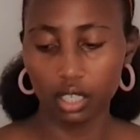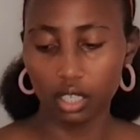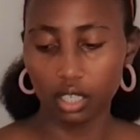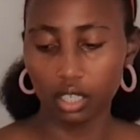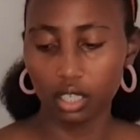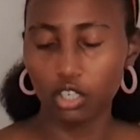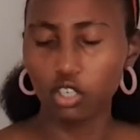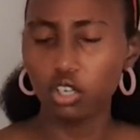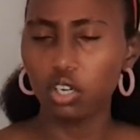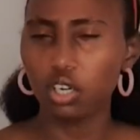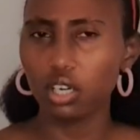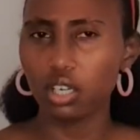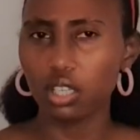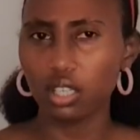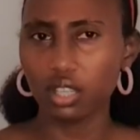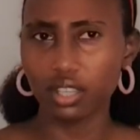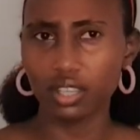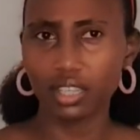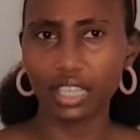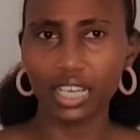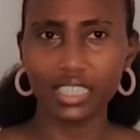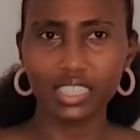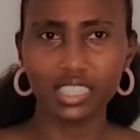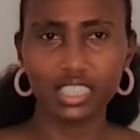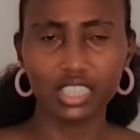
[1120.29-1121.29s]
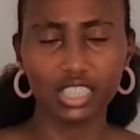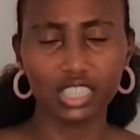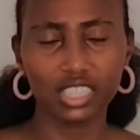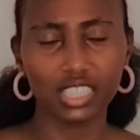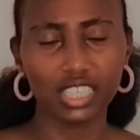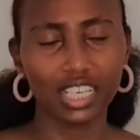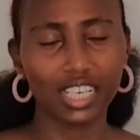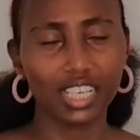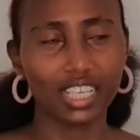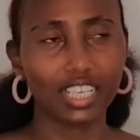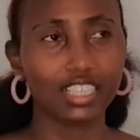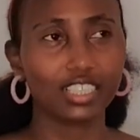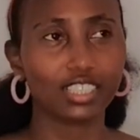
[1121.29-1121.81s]
No, 30
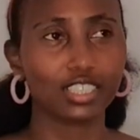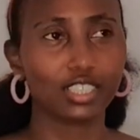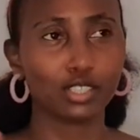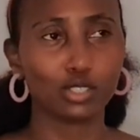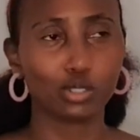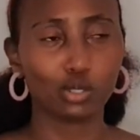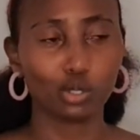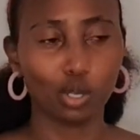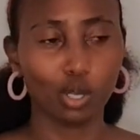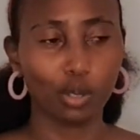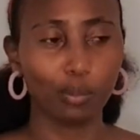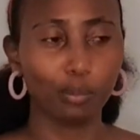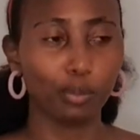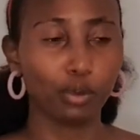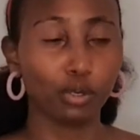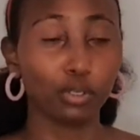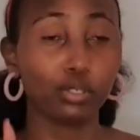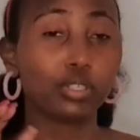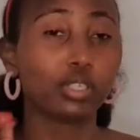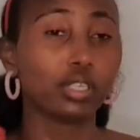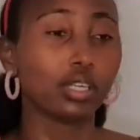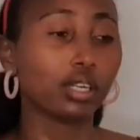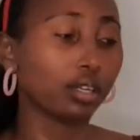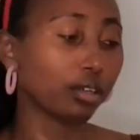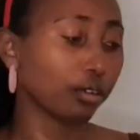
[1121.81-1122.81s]
shillings. So I bought